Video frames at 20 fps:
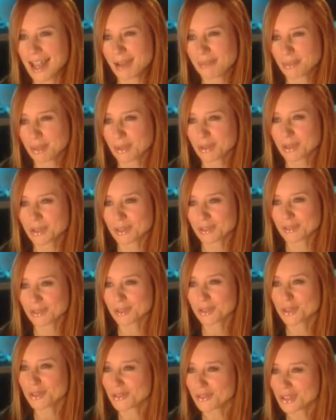and most of
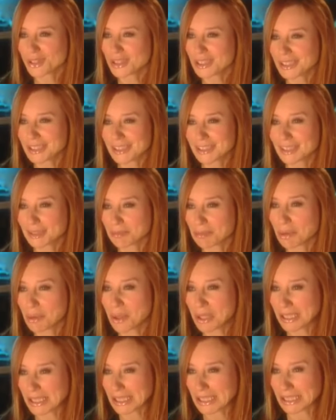us are very
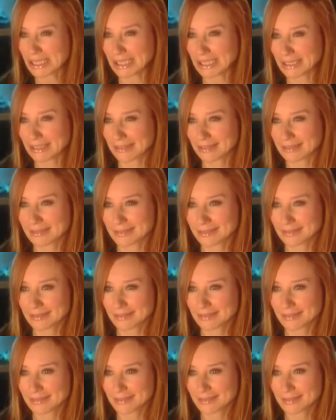disappointed
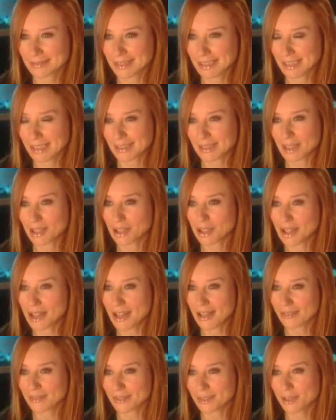because our
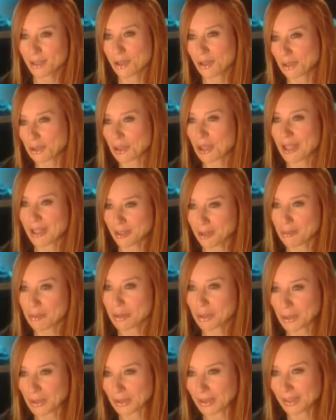lives aren't like the
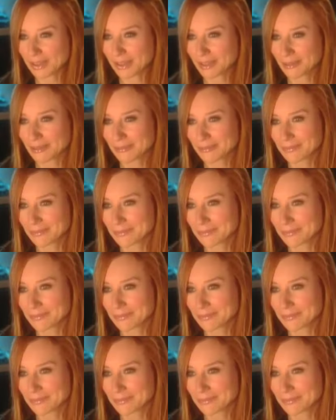books.